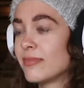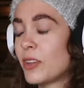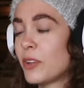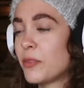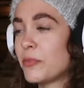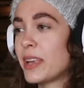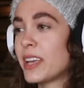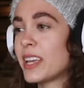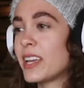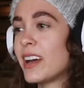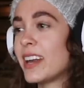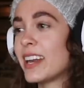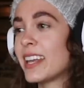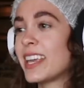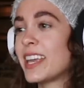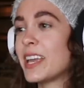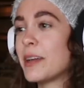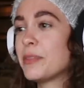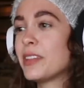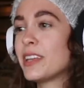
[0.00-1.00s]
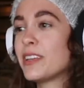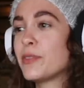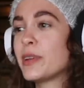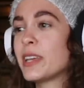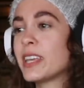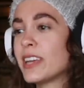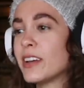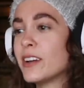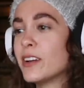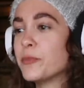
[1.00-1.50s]
my god, I can't believe we
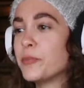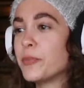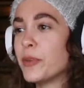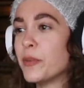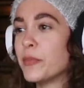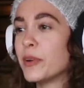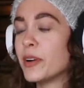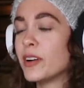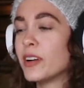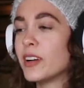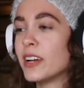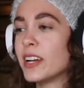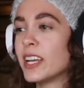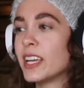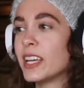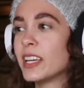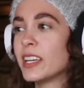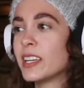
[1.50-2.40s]
killed Bill Murray.